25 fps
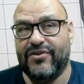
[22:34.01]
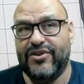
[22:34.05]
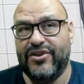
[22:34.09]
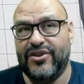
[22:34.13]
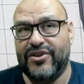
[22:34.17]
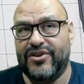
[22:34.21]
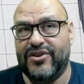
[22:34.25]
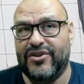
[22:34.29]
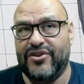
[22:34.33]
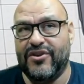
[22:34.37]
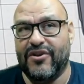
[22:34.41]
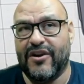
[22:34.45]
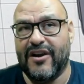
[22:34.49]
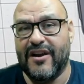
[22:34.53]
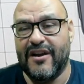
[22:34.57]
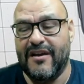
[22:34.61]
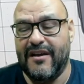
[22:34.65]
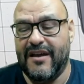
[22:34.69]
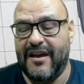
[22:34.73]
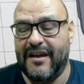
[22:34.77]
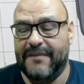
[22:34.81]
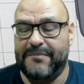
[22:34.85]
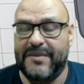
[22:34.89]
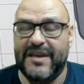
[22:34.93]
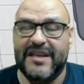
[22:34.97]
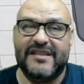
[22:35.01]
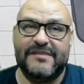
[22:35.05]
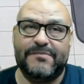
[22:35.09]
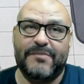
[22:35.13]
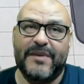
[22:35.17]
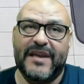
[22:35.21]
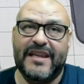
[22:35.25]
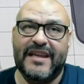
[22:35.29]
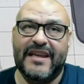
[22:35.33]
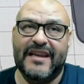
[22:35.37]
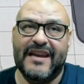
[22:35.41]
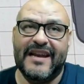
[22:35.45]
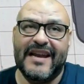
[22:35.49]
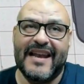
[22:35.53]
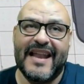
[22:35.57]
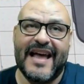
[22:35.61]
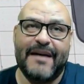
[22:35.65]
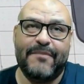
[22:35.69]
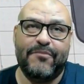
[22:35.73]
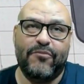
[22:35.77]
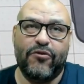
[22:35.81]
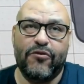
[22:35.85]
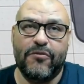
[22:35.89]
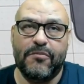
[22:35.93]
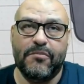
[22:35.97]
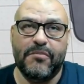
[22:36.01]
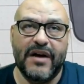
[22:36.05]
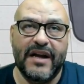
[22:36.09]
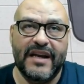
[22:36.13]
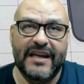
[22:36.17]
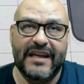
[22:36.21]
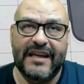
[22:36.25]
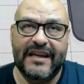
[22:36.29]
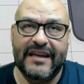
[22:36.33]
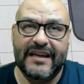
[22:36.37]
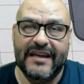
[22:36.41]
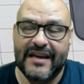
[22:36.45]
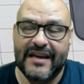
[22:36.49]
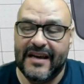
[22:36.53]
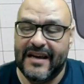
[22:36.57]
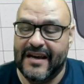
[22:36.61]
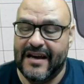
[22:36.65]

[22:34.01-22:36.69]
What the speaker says: you're gonna be spending a lot more money